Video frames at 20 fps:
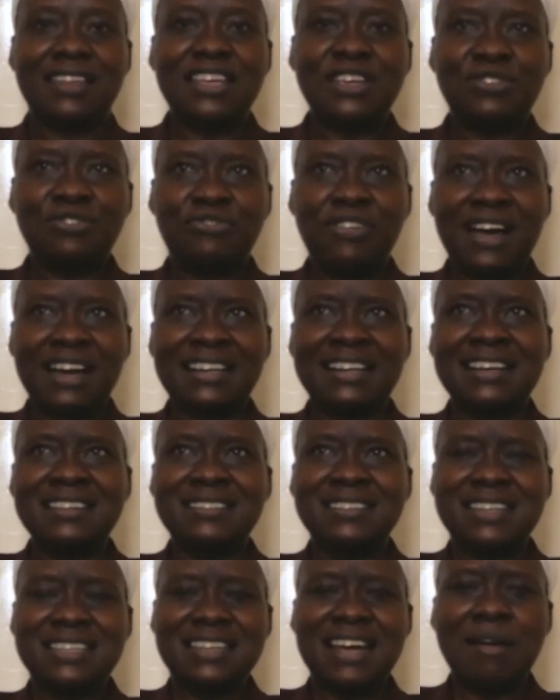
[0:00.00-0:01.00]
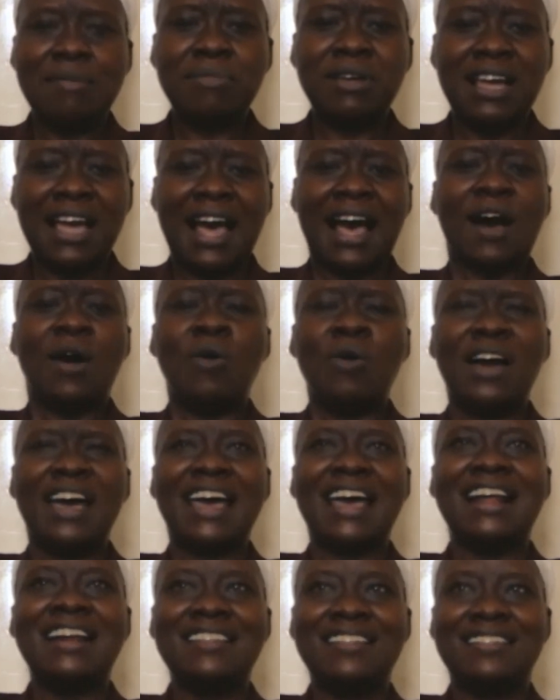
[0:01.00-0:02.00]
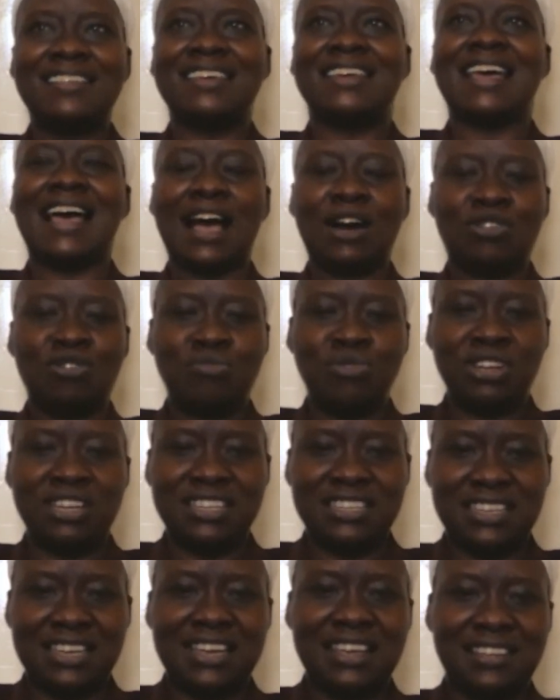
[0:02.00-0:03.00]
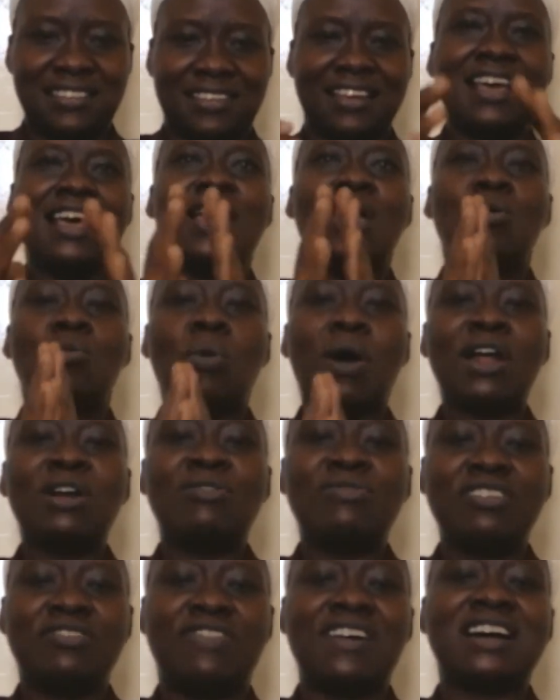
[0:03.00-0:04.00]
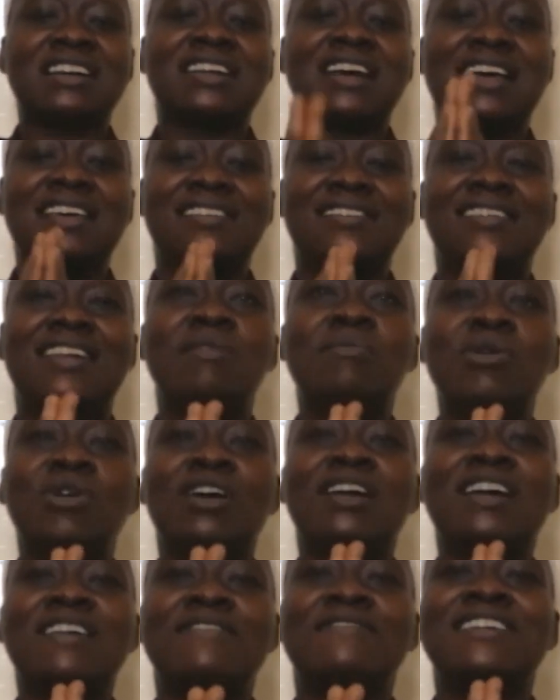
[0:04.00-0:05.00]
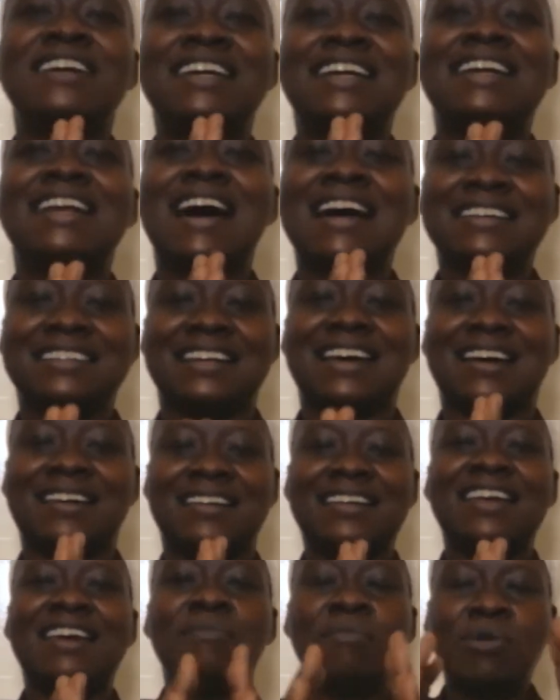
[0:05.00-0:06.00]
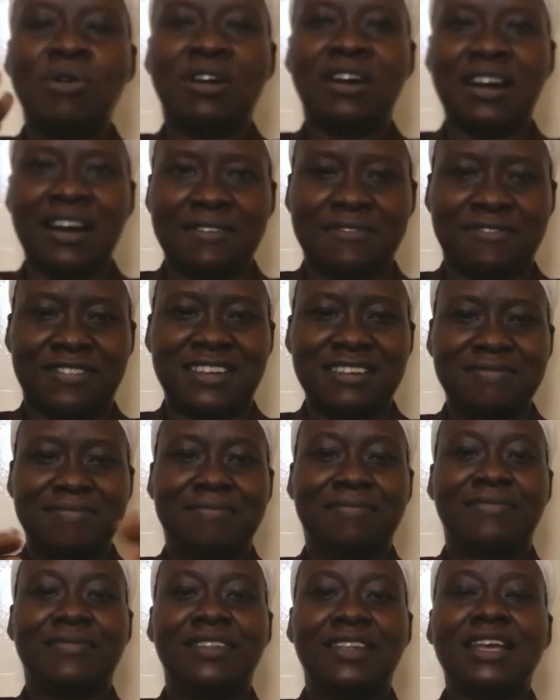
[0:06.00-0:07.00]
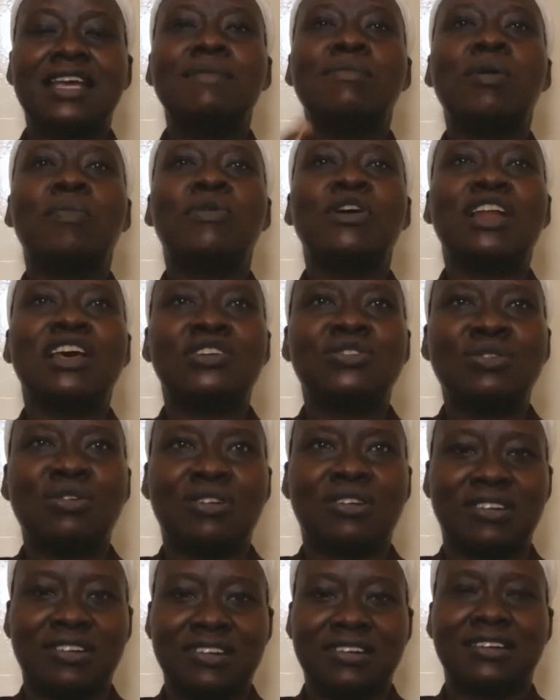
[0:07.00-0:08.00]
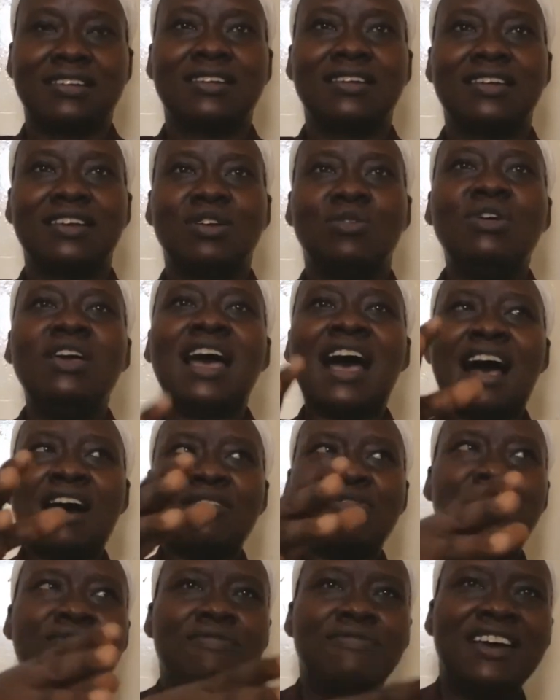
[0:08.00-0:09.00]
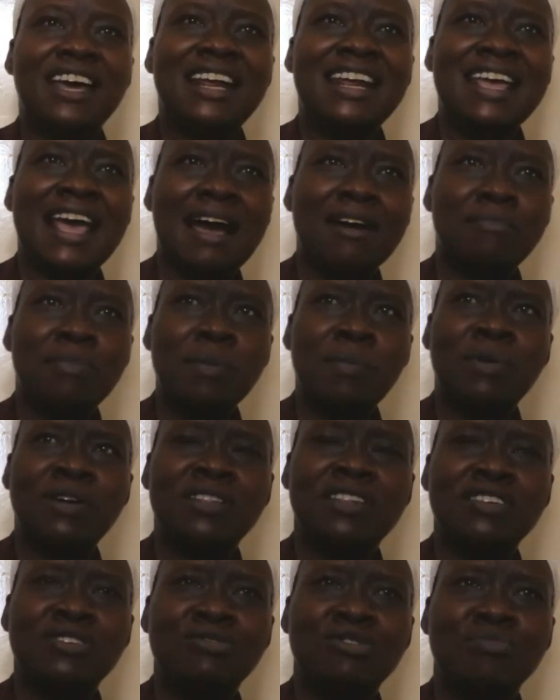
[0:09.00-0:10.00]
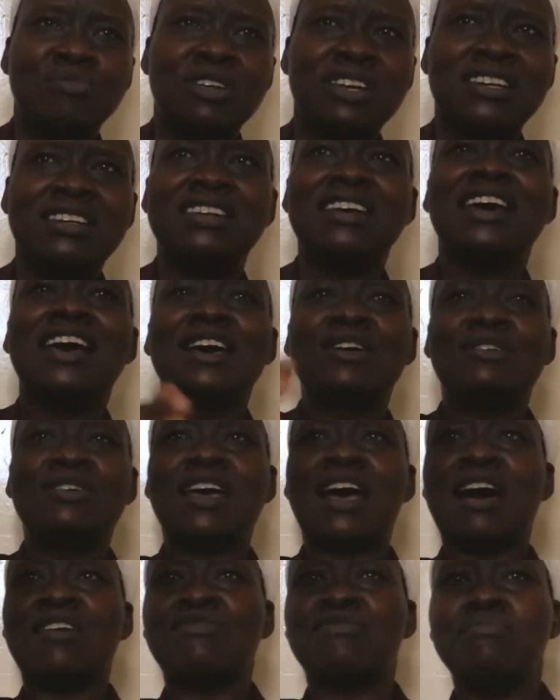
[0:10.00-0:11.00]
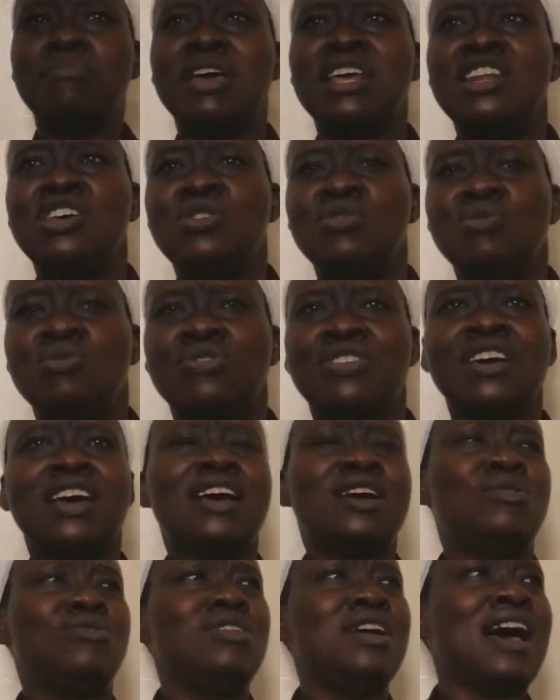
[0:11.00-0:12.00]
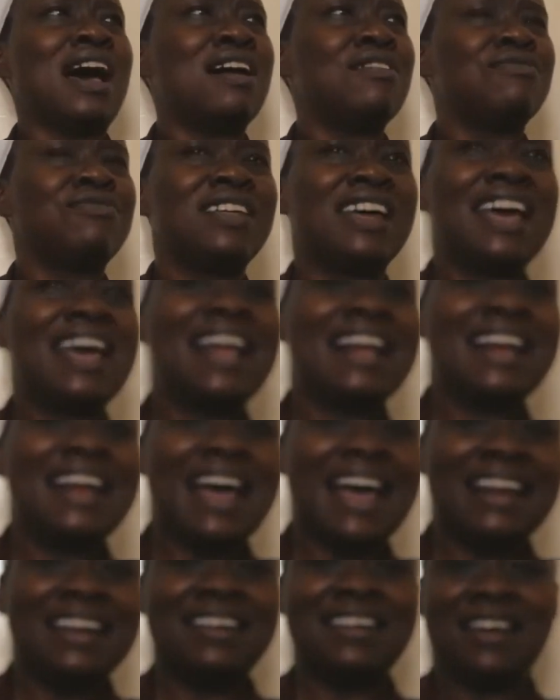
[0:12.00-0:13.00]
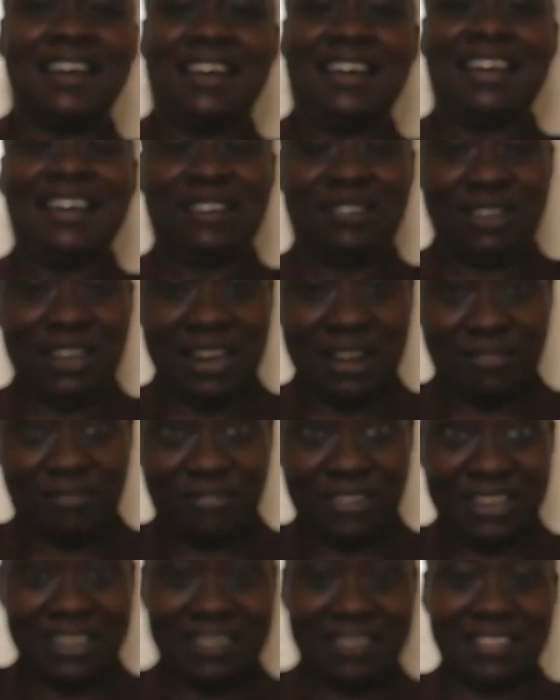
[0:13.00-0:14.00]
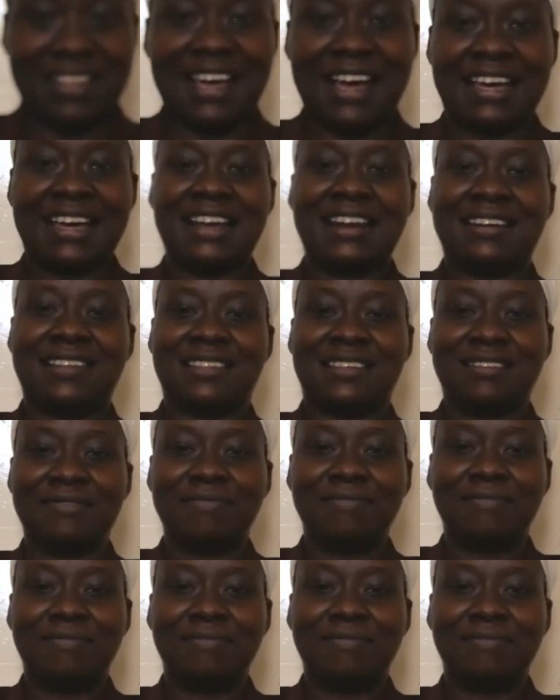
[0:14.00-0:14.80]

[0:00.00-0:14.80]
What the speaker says: These factors determine how healthy a community is. One of the factors is demographic data. Demography. Population. Do you have very young people in this community? Do you have many youth? Do you have the elderly? It will affect their health.